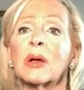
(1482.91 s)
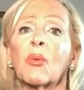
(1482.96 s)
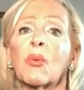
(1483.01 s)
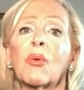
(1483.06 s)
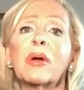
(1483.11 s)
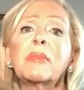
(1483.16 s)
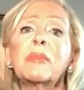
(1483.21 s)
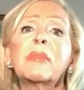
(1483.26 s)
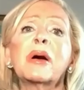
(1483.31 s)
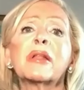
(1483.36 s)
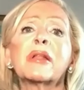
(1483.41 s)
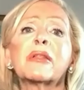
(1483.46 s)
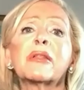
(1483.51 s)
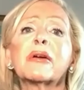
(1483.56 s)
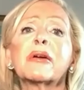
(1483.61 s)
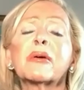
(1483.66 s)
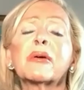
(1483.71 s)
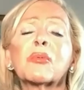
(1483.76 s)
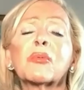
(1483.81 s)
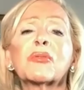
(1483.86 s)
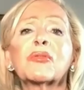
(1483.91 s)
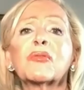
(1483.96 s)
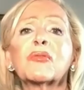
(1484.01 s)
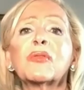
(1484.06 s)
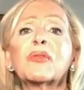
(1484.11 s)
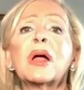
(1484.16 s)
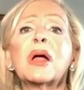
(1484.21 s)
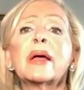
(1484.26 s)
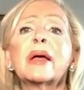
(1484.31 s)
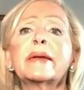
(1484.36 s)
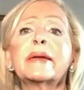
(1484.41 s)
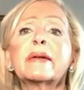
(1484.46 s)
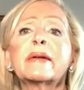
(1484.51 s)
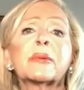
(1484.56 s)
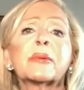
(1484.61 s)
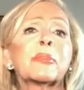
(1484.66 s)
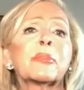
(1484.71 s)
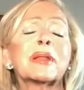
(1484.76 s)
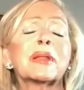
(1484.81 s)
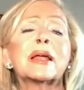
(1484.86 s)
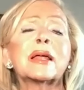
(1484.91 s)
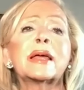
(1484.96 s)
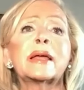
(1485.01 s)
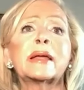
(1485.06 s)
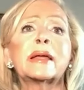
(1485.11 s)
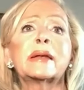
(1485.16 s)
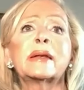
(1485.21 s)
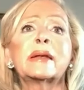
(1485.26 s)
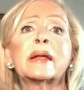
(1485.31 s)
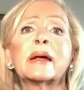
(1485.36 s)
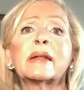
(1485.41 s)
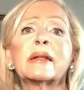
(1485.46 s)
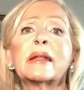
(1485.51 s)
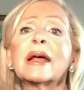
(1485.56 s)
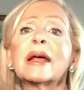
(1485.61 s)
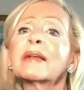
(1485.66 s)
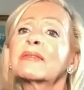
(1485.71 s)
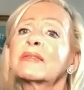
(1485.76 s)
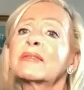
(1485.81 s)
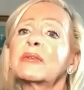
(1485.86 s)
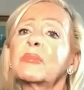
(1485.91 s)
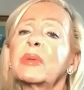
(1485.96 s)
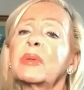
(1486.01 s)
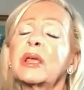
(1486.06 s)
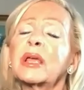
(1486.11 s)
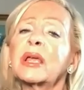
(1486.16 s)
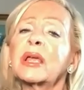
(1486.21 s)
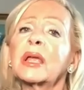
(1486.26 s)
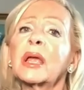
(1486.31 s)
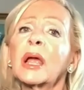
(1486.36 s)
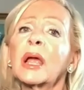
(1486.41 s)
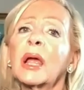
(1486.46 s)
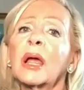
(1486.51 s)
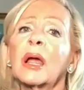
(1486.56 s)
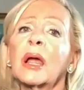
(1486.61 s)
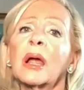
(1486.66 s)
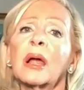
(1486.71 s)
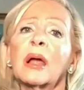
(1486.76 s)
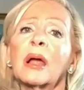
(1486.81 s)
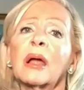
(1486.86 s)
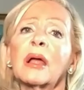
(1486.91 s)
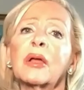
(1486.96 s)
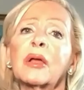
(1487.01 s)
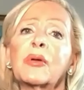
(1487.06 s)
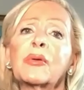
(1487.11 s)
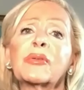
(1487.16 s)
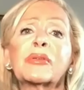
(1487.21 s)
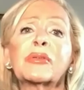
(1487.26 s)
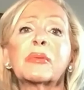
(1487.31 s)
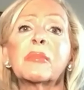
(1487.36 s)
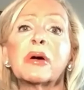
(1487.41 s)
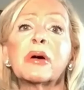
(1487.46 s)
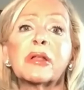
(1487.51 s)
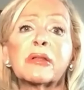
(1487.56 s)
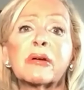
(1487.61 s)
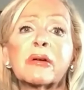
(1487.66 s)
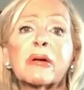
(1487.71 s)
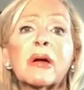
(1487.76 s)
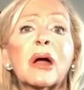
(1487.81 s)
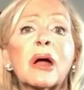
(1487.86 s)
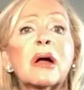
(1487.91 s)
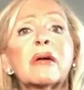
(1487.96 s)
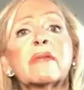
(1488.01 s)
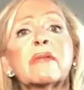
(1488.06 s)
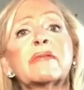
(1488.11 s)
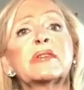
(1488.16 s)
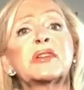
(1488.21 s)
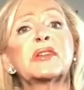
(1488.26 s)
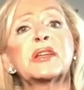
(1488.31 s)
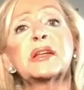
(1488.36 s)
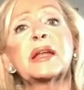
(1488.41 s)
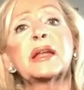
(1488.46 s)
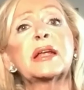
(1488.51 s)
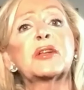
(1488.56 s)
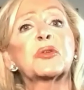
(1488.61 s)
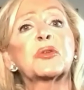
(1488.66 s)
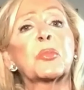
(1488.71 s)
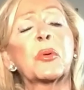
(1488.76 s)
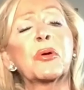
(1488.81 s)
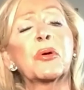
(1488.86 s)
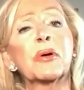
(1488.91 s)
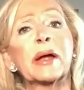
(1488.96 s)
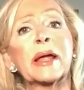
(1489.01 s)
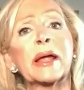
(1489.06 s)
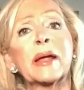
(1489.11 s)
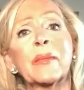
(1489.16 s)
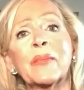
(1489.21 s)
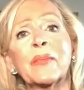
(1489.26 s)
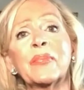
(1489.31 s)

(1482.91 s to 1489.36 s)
One mother was flying on a plane next to me, who is the mother of a teenage boy.